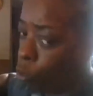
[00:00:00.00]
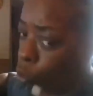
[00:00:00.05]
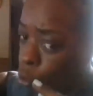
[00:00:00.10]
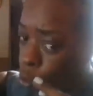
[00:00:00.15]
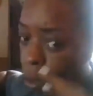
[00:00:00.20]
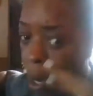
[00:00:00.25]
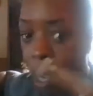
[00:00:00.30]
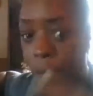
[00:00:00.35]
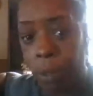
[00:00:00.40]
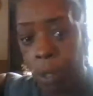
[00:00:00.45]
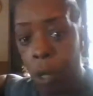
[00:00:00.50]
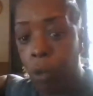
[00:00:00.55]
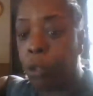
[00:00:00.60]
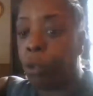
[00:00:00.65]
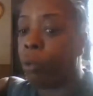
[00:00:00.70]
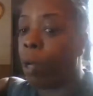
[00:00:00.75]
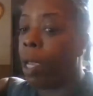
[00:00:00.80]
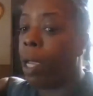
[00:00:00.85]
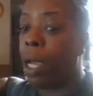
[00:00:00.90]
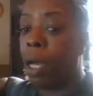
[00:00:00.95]
Who I know
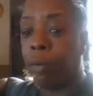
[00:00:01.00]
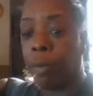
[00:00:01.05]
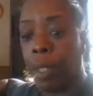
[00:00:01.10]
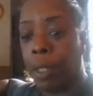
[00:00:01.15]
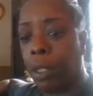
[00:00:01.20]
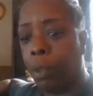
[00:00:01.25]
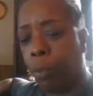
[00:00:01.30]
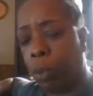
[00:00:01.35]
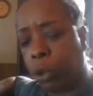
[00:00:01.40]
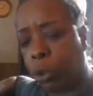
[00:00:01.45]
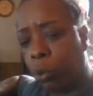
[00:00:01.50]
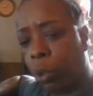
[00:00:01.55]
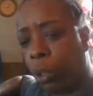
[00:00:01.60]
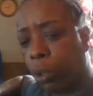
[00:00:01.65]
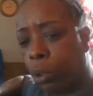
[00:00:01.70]
you have, honey. Was you